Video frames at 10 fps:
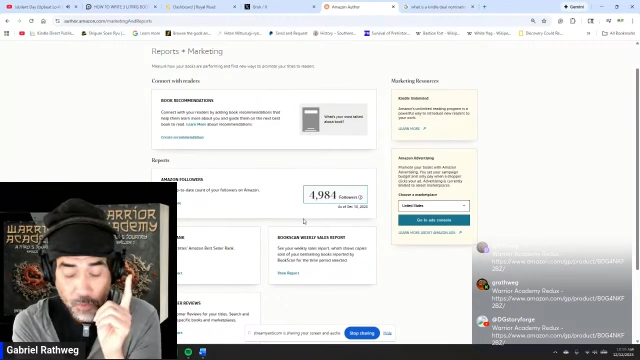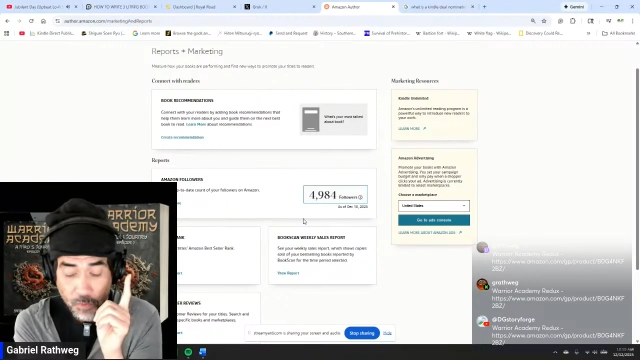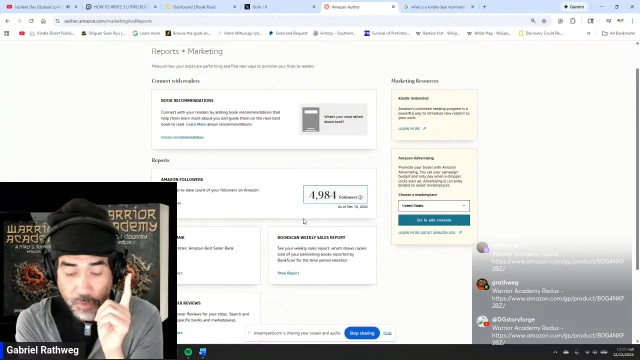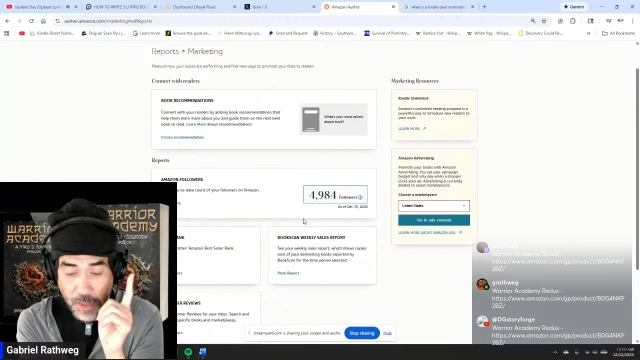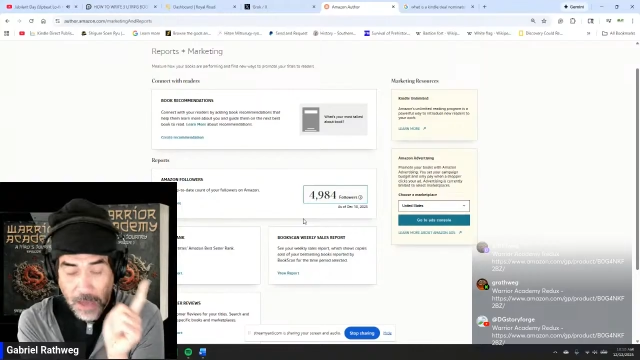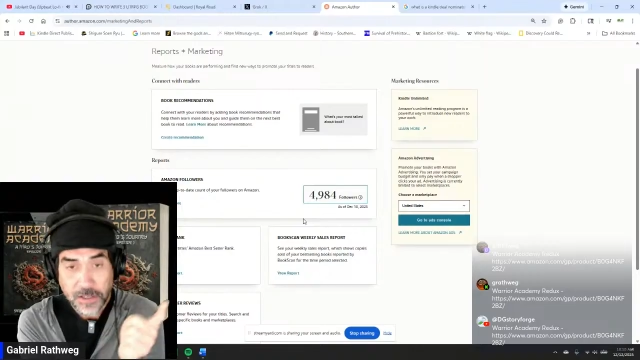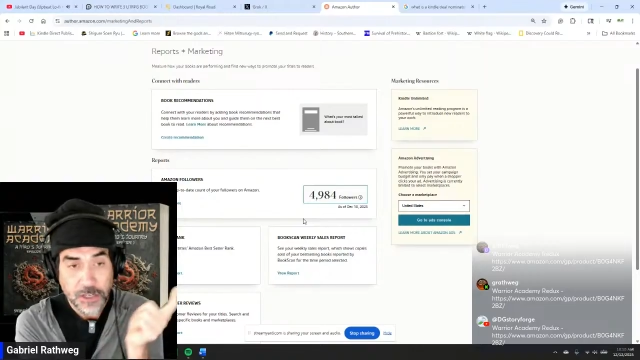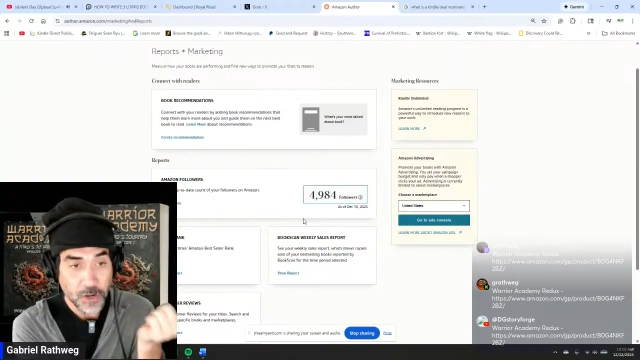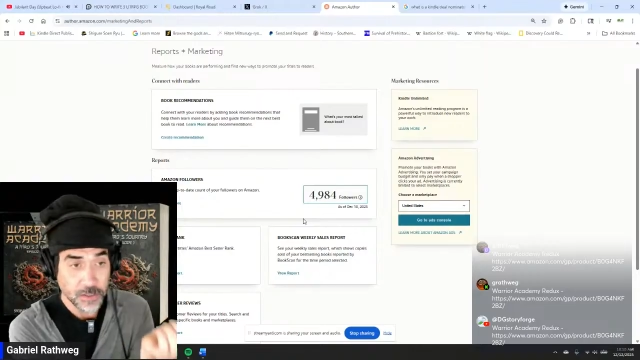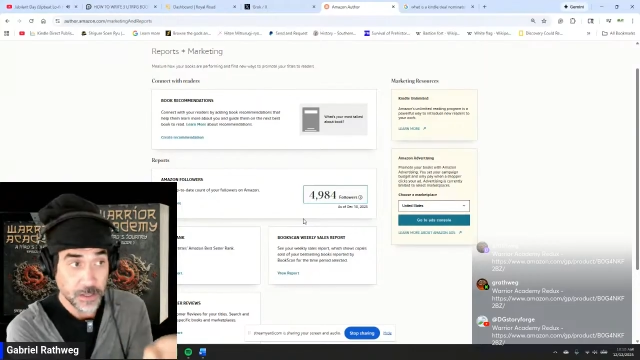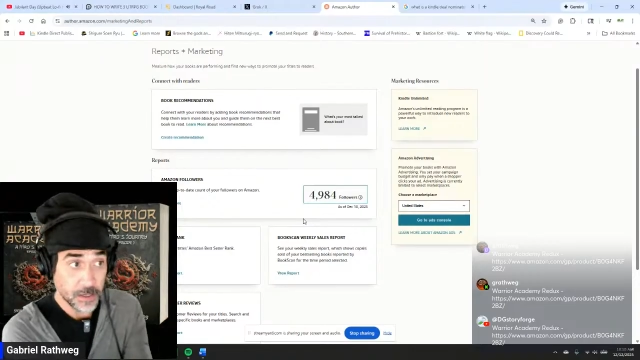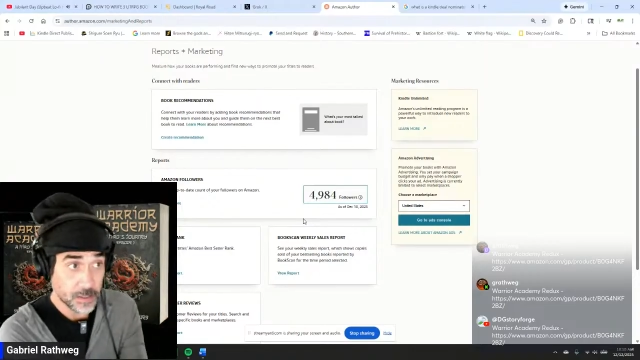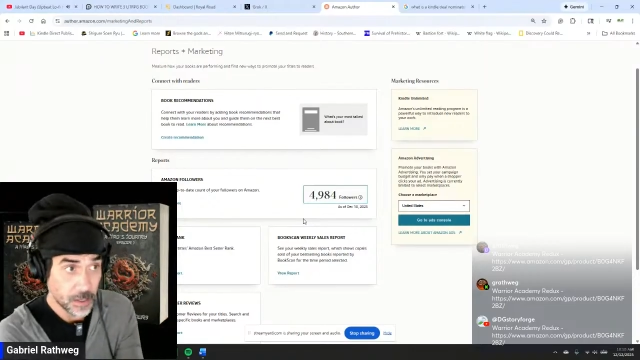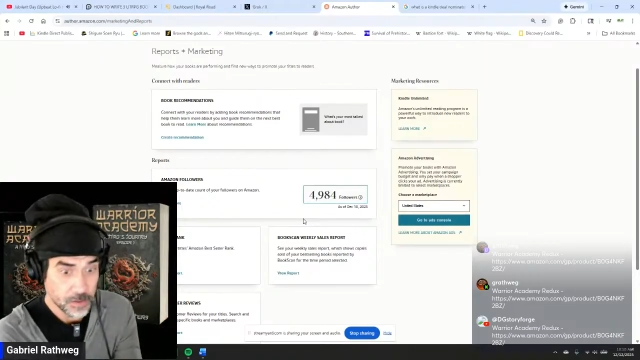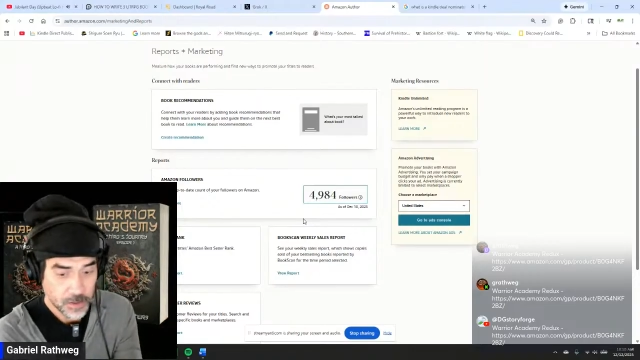How does that translate into
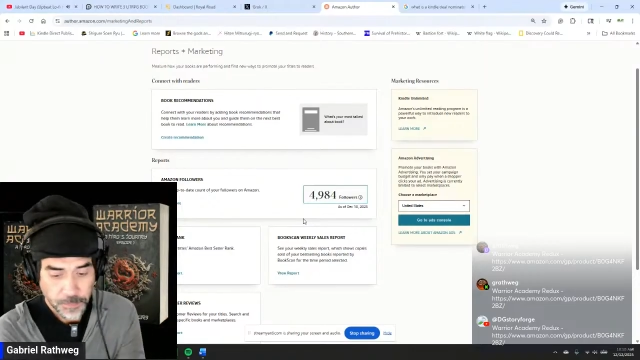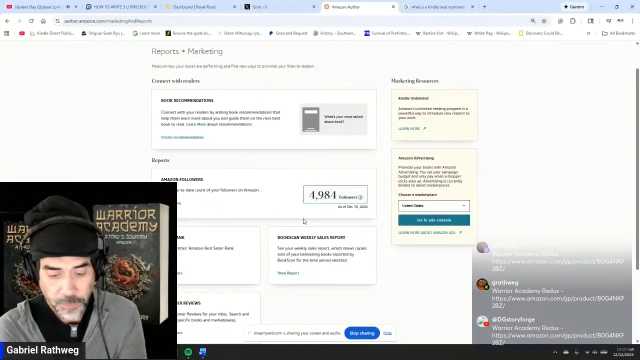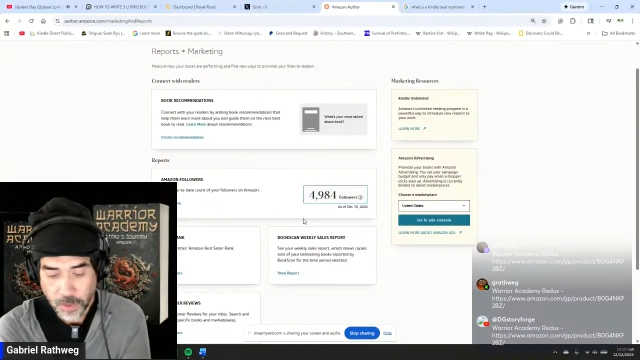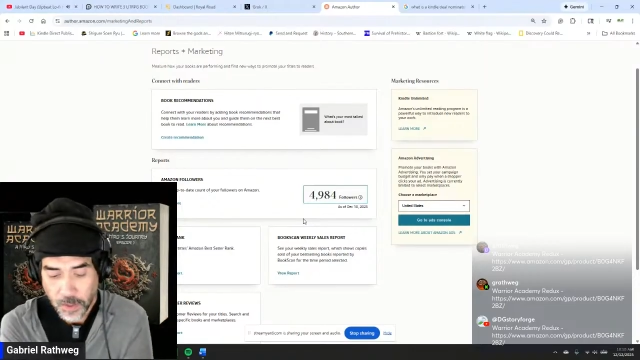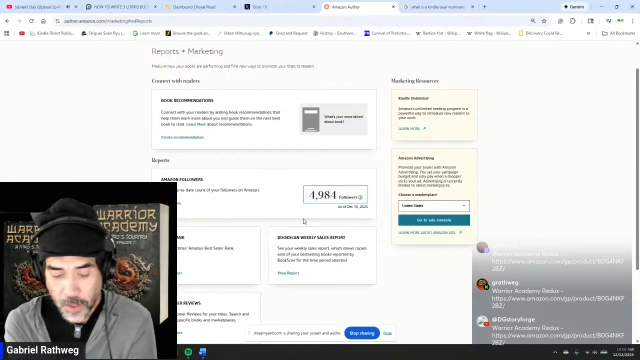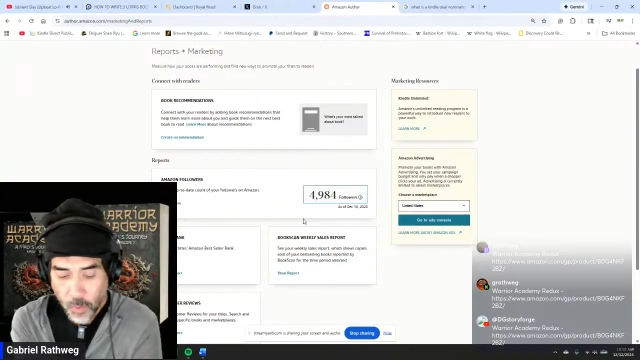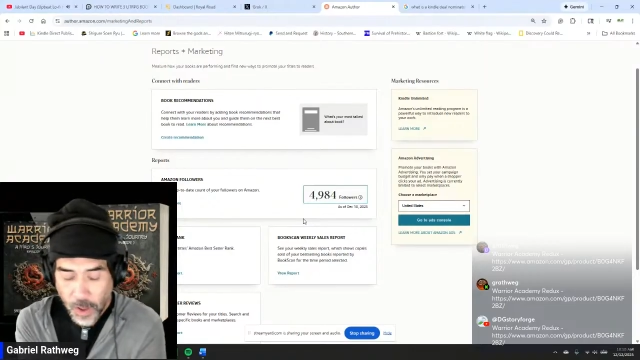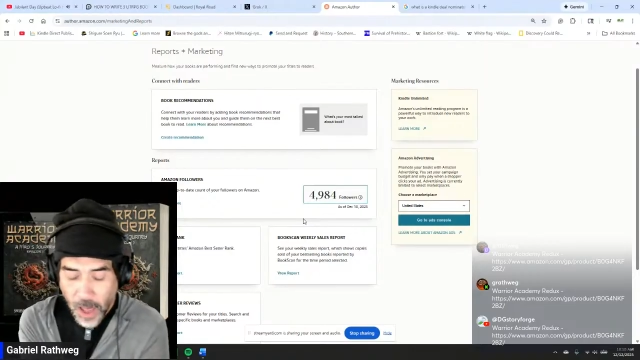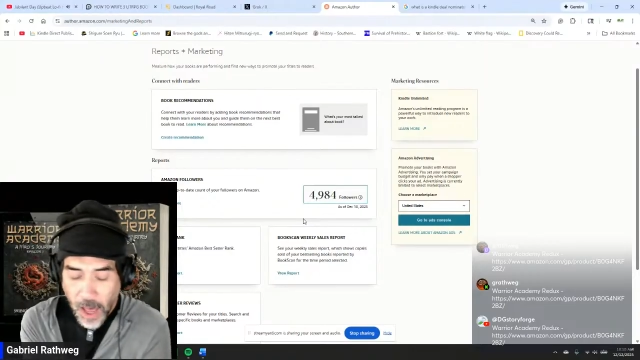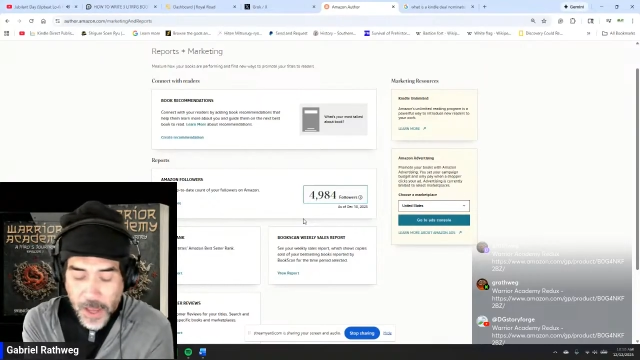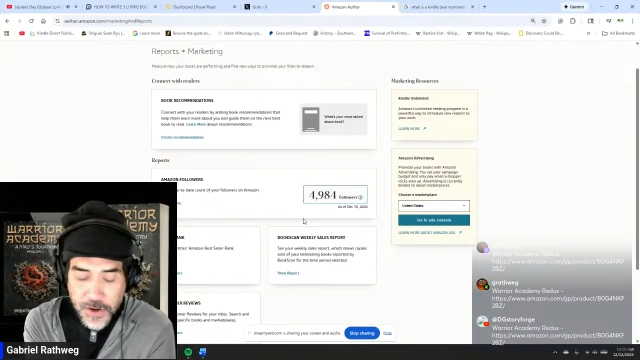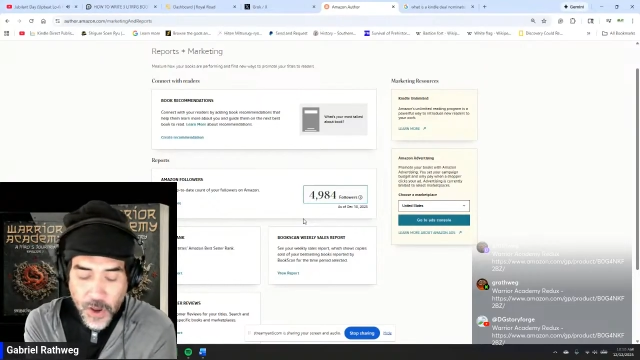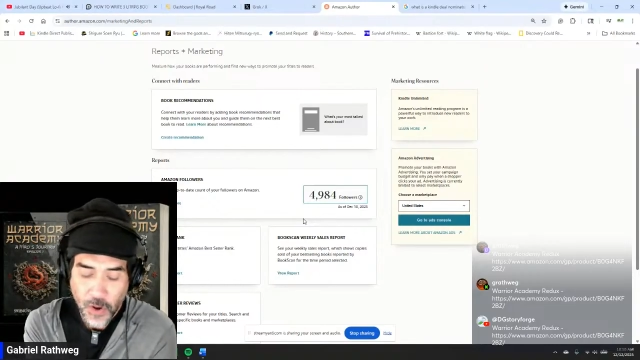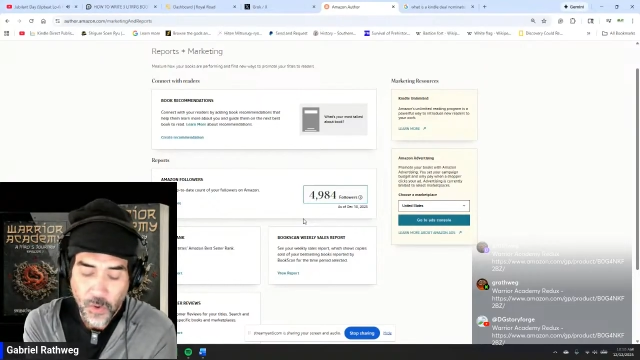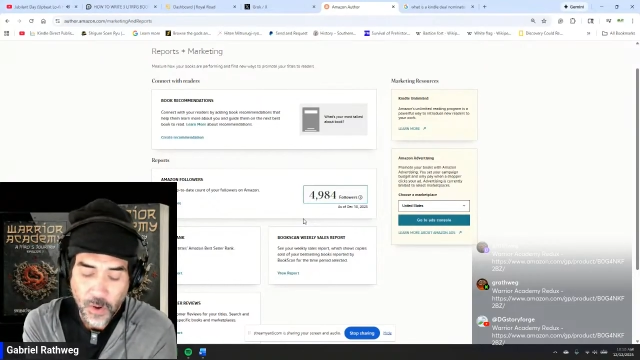sales? Well, I
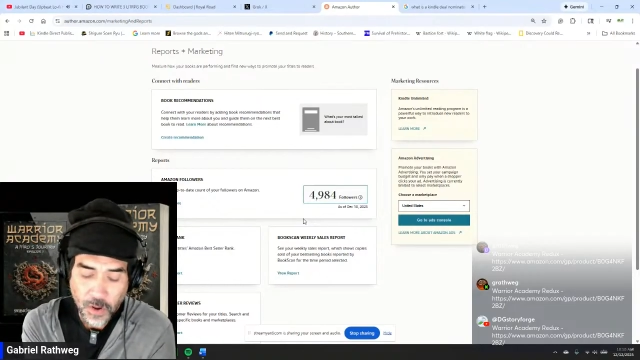know